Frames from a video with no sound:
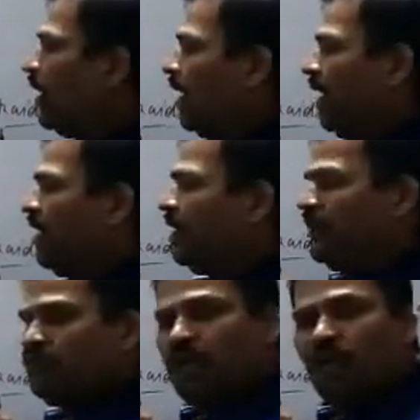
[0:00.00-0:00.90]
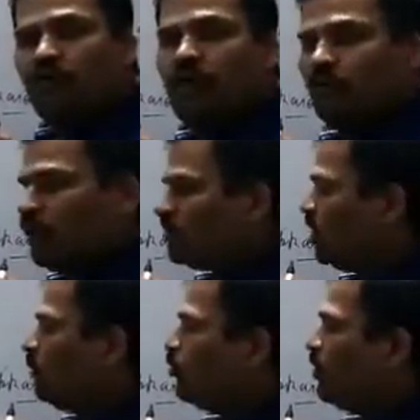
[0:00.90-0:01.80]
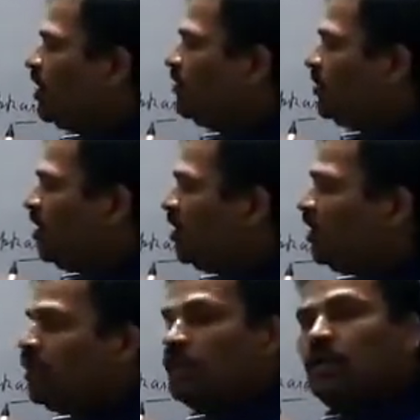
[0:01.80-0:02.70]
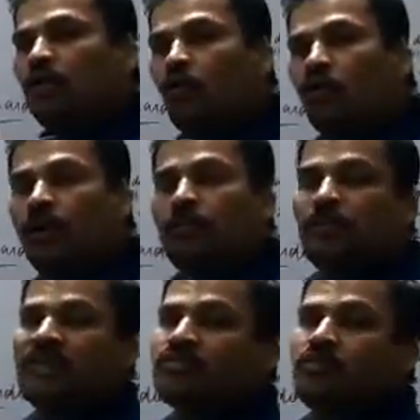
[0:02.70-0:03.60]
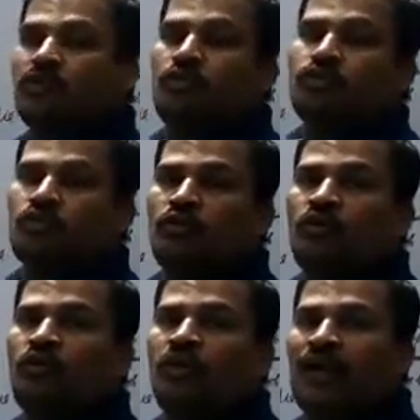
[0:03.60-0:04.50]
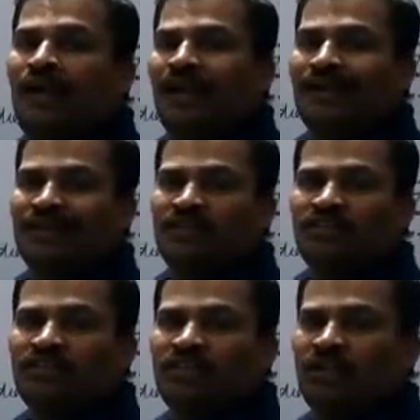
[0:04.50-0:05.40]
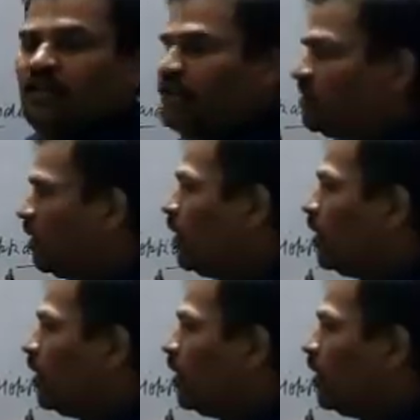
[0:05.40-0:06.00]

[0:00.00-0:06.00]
And even what was the important thing? Olympics were also held in these countries.